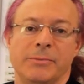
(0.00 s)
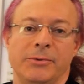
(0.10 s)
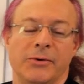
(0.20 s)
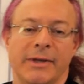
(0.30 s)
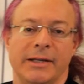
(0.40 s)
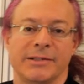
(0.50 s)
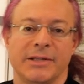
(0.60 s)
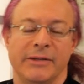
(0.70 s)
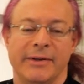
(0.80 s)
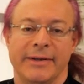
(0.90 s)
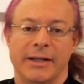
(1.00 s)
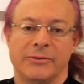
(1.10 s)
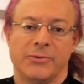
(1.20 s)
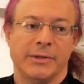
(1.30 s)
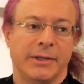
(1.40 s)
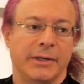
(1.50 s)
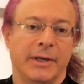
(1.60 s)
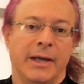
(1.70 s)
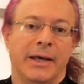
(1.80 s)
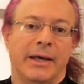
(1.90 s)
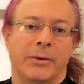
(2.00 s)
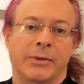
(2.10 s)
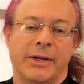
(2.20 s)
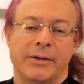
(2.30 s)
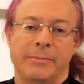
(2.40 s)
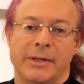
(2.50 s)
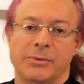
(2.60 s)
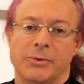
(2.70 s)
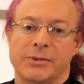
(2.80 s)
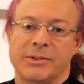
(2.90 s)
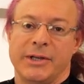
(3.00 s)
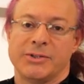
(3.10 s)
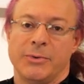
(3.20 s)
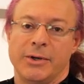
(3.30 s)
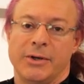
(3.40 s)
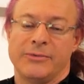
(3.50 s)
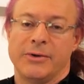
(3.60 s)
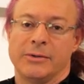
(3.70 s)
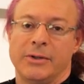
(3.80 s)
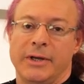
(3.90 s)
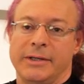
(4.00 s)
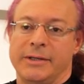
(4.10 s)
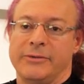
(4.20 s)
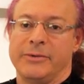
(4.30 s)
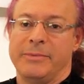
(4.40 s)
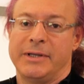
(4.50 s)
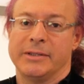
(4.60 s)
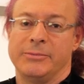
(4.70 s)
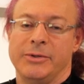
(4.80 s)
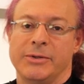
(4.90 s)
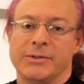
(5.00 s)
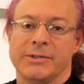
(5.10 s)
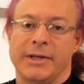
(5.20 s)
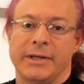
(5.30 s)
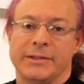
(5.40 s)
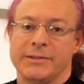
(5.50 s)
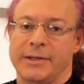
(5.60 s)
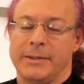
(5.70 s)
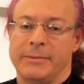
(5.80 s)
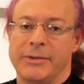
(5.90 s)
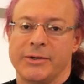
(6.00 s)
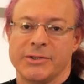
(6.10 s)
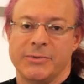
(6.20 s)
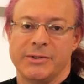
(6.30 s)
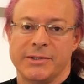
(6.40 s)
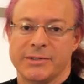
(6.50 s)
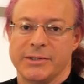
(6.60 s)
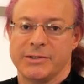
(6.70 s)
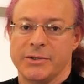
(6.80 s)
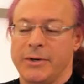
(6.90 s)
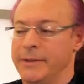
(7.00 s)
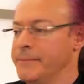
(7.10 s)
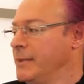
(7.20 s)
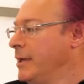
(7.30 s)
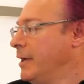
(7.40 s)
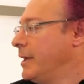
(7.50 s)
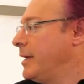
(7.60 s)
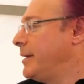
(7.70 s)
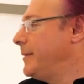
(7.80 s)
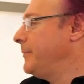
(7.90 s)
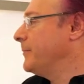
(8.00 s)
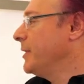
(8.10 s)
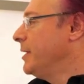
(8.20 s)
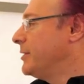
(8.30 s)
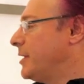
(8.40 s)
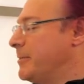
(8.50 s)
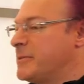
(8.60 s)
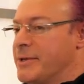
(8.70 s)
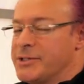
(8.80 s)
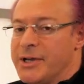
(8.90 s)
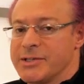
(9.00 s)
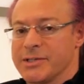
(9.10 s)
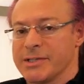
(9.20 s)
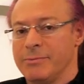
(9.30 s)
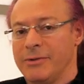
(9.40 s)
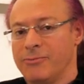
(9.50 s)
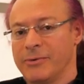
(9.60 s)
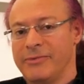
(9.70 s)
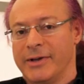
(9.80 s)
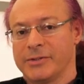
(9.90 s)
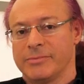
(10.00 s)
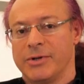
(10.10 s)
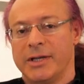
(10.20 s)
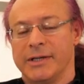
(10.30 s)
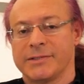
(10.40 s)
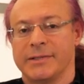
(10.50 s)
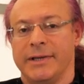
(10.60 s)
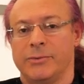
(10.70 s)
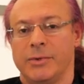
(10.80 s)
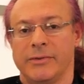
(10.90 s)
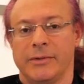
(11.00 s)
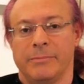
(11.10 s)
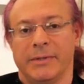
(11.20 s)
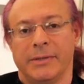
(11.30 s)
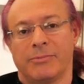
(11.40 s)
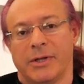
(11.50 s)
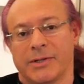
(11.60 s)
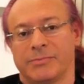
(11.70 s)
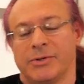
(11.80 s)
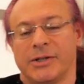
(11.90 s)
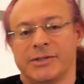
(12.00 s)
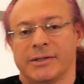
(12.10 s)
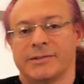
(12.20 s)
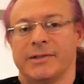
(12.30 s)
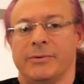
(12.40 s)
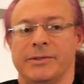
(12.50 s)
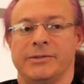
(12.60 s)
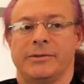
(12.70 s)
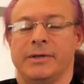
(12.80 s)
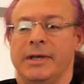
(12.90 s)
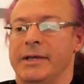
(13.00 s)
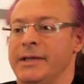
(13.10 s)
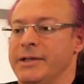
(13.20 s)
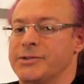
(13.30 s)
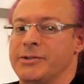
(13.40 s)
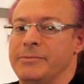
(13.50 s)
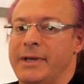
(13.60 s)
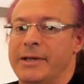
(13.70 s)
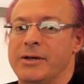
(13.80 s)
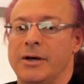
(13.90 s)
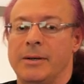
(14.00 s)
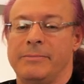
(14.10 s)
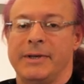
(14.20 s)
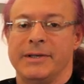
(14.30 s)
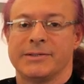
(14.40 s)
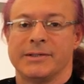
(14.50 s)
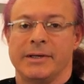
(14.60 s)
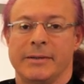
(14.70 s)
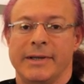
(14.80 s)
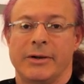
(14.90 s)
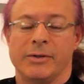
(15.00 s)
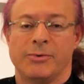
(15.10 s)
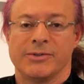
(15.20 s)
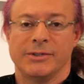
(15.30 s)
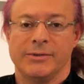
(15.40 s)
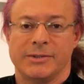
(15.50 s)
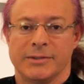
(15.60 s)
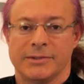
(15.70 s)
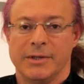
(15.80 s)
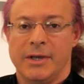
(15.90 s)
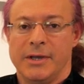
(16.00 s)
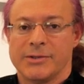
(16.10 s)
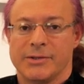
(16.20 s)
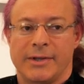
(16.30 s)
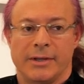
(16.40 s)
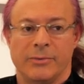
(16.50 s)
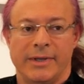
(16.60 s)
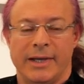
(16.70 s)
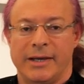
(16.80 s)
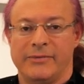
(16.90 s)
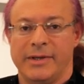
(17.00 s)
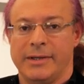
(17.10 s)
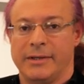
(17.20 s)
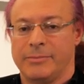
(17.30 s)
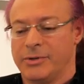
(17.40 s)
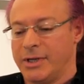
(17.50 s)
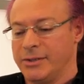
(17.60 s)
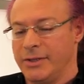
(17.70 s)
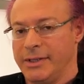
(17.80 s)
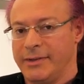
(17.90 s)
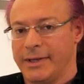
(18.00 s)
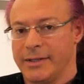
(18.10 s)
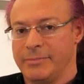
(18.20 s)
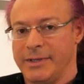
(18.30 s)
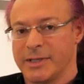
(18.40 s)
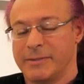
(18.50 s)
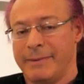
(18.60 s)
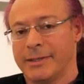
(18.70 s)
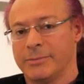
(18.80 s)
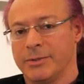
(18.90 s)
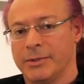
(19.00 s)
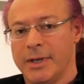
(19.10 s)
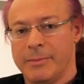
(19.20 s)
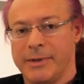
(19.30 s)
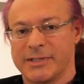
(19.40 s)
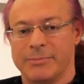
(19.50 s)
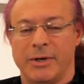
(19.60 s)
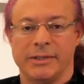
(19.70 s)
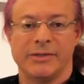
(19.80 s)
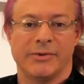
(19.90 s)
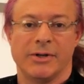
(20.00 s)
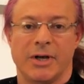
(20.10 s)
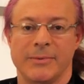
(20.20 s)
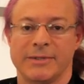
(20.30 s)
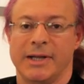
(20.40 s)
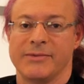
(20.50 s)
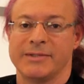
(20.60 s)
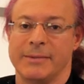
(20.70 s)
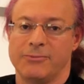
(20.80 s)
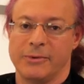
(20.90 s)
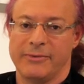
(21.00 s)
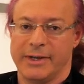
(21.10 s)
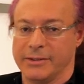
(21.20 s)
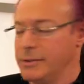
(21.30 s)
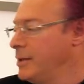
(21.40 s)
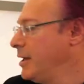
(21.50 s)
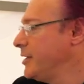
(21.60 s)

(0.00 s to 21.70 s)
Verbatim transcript: We're located in Sunnyvale, California, and we're here at Embedded World today showing off our line of embedded computers and Ethernet switches and so on. Diamond specializes in small form factor products, and one of the big projects that we do is to make COM-based carrier board solutions so that we have a product line that can be expandable based upon different COMs that have the same form factor.